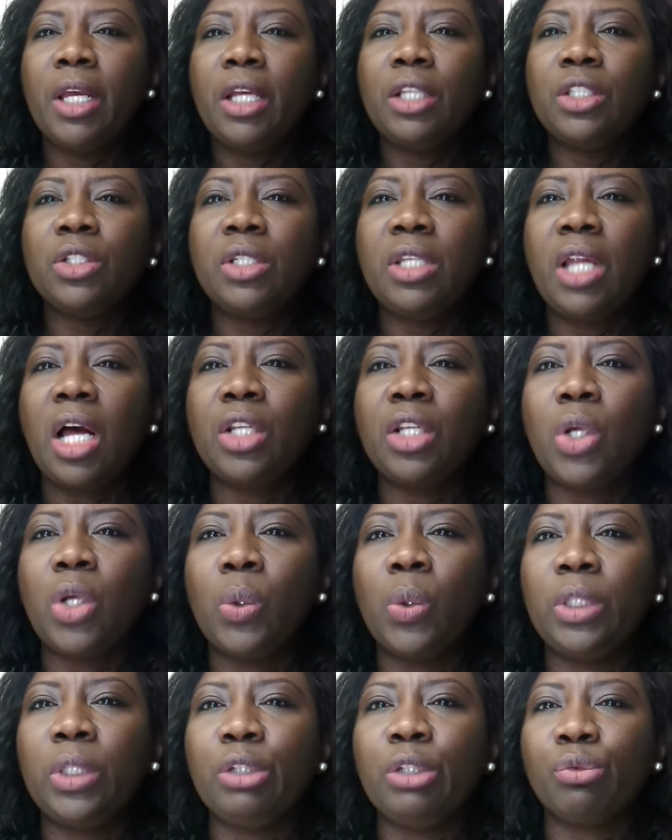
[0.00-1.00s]
to not
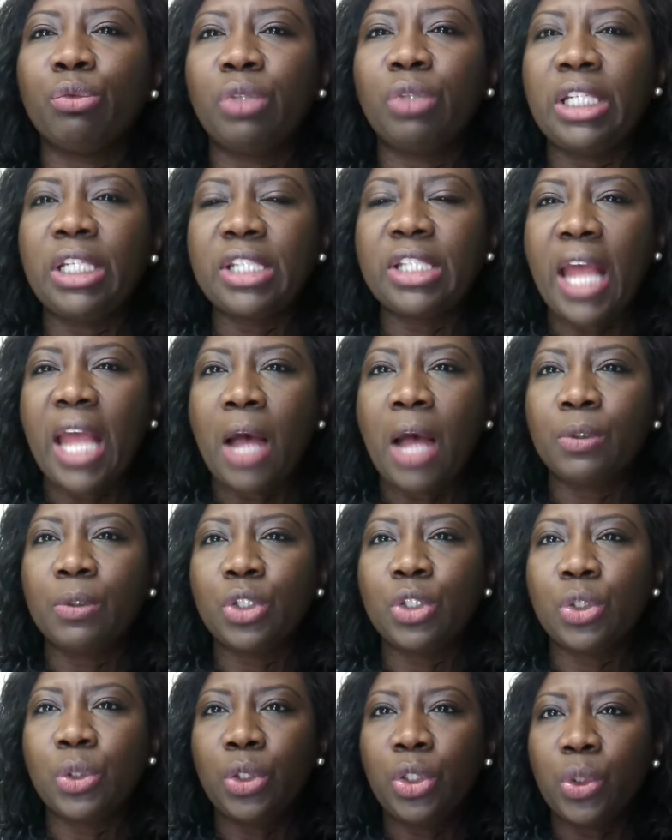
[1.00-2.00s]
only reach out
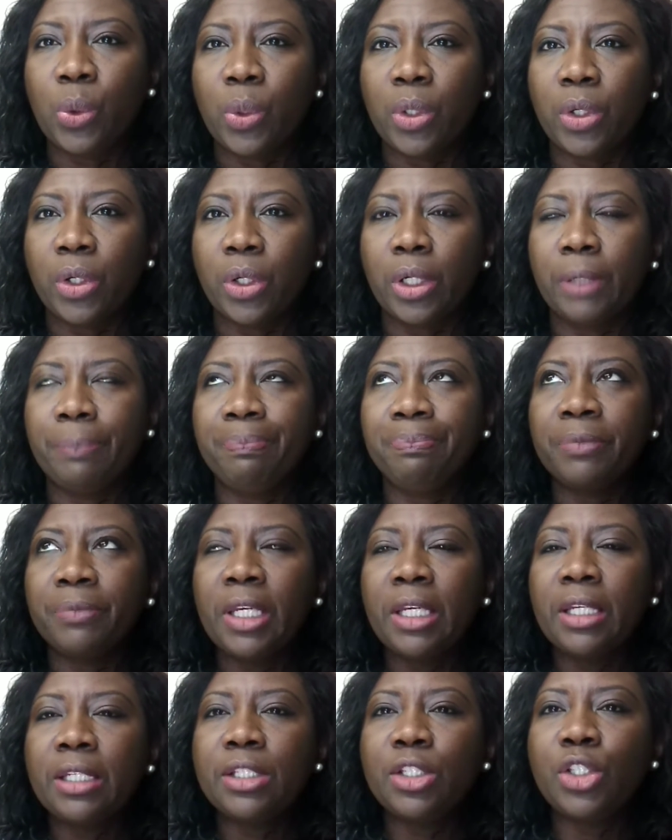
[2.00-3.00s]
to your
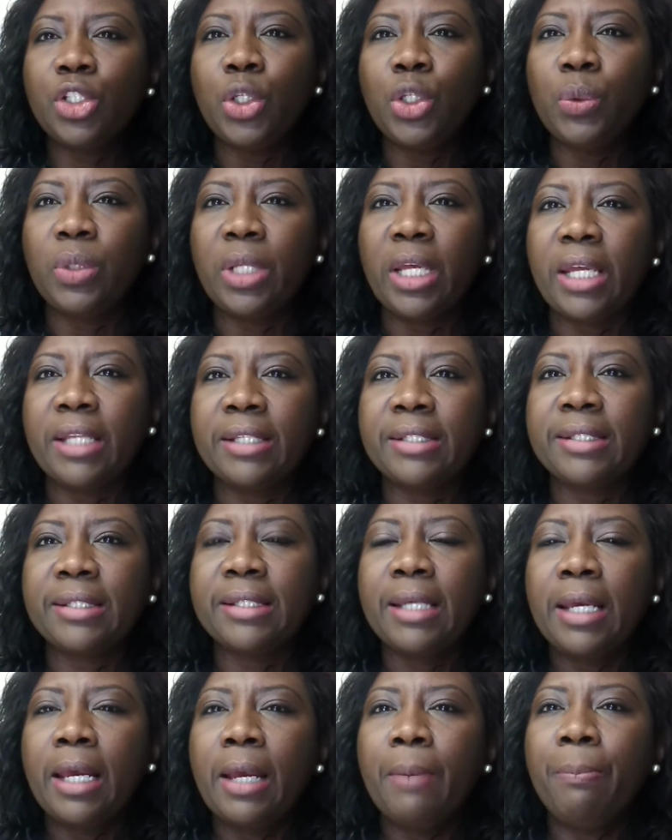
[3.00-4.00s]
students,
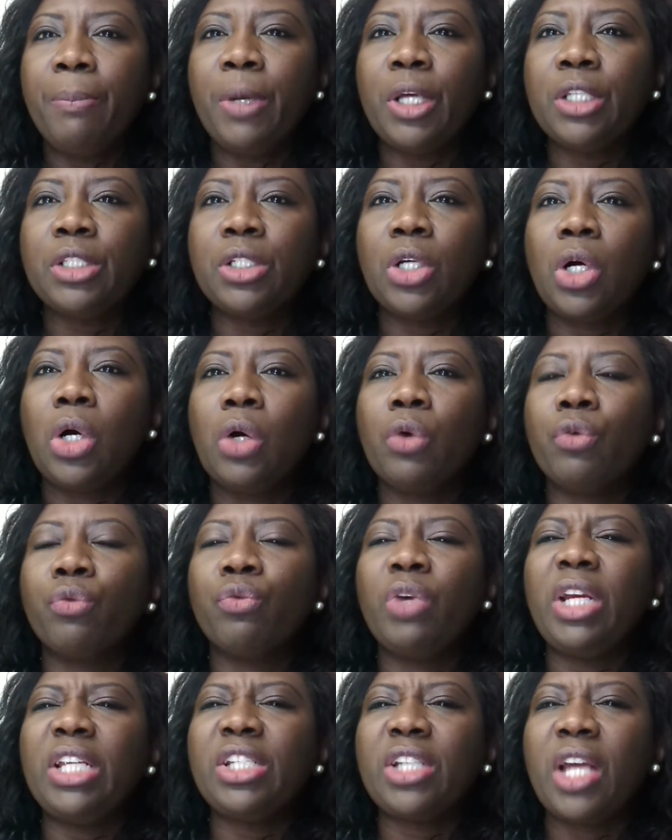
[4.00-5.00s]
but
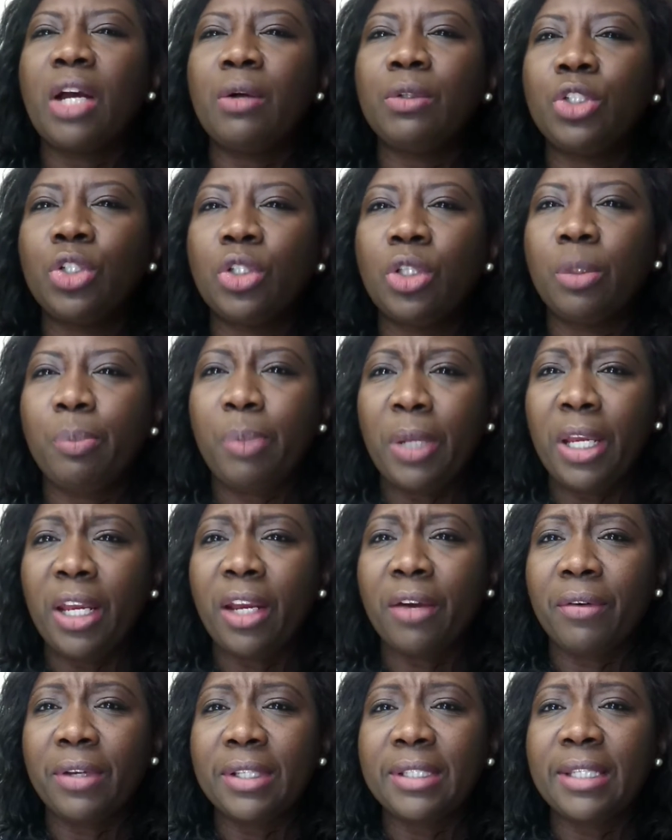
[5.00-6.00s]
reach out to the
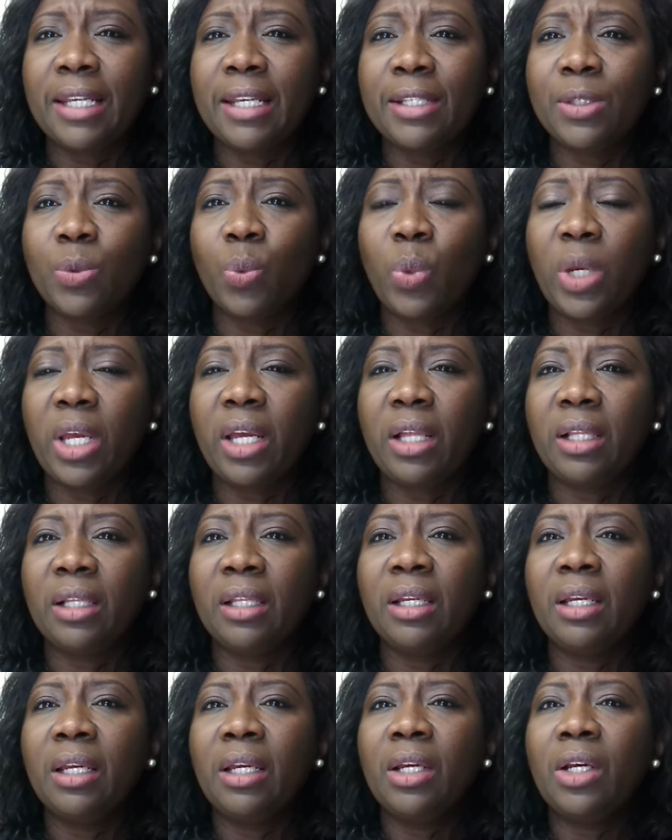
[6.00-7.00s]
parents as
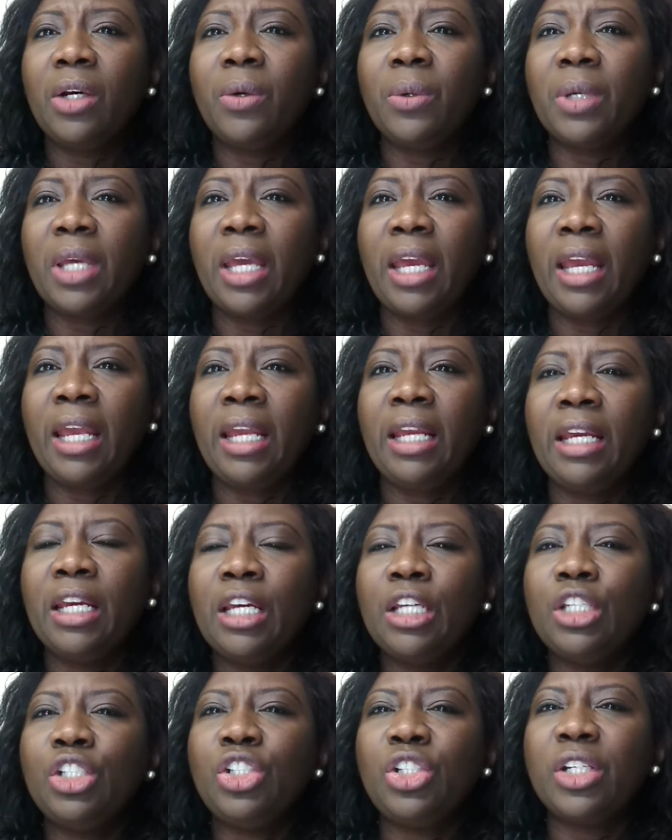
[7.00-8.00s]
well, okay?
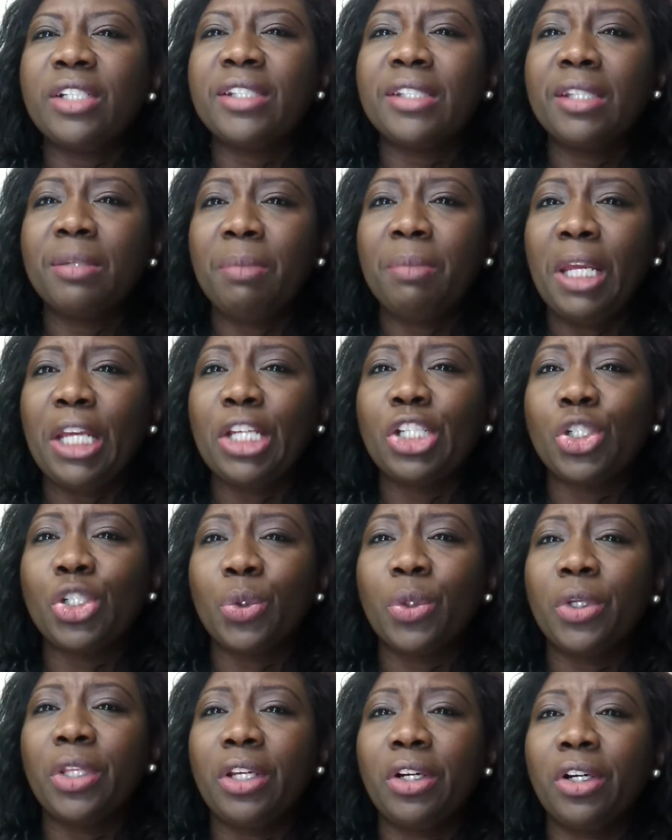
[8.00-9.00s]
Just to make
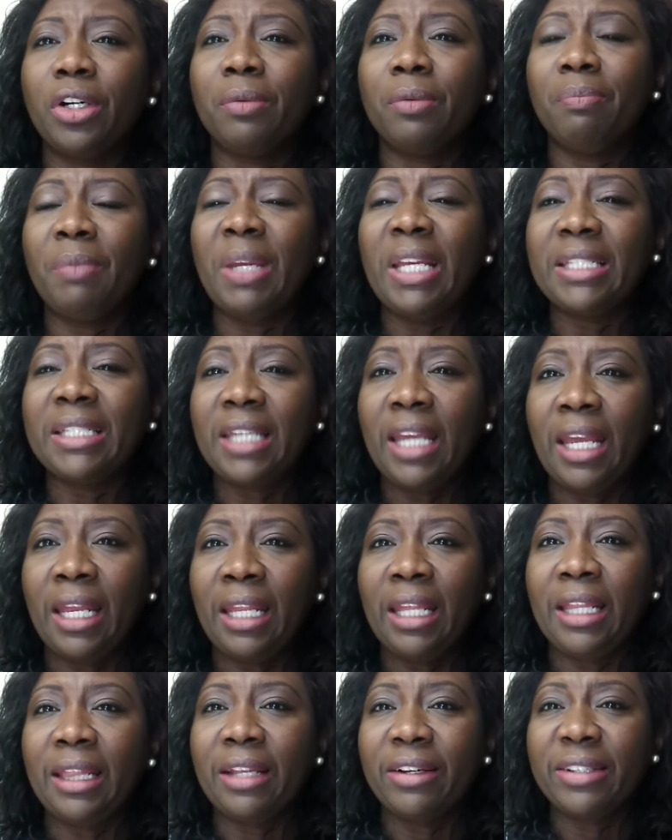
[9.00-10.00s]
sure they're
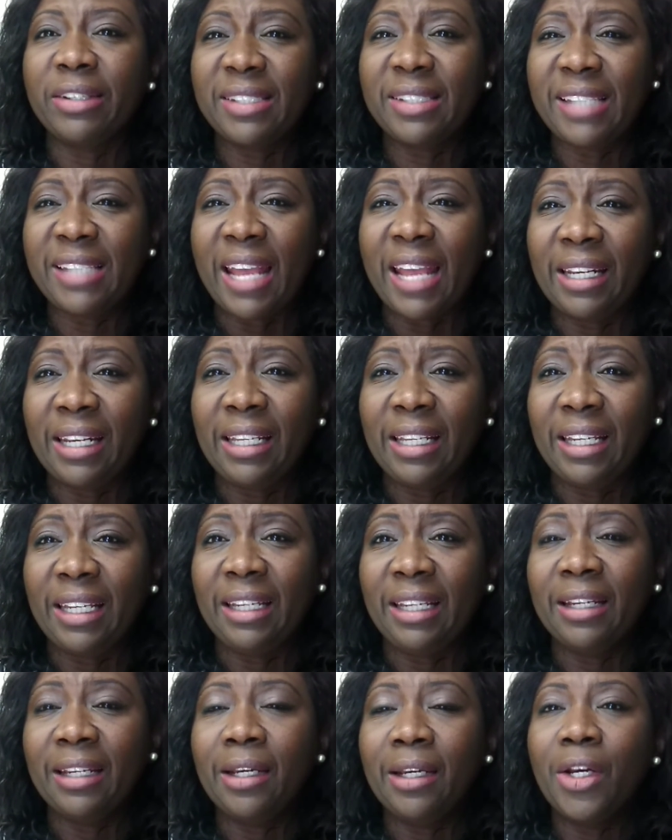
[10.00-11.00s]
maintaining their
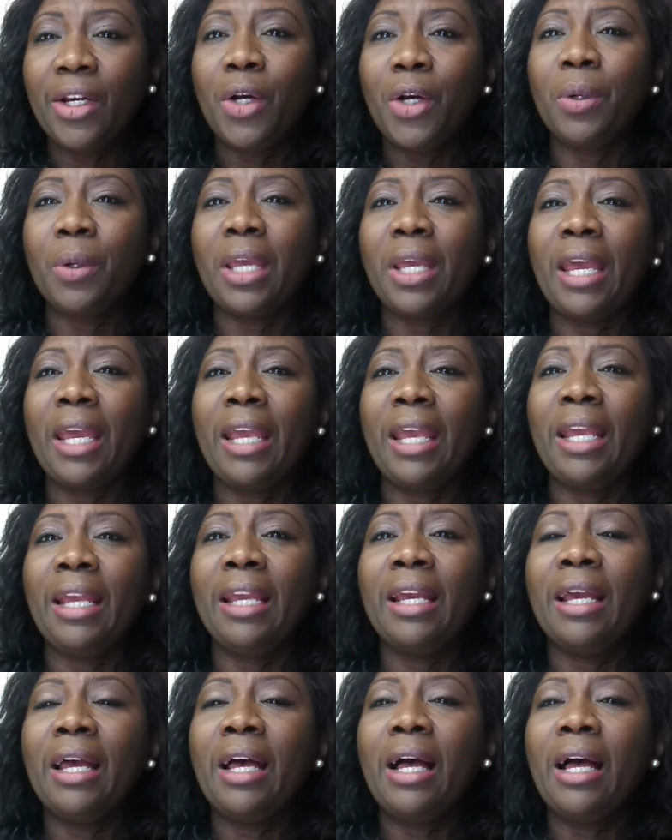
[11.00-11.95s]
sanity, okay?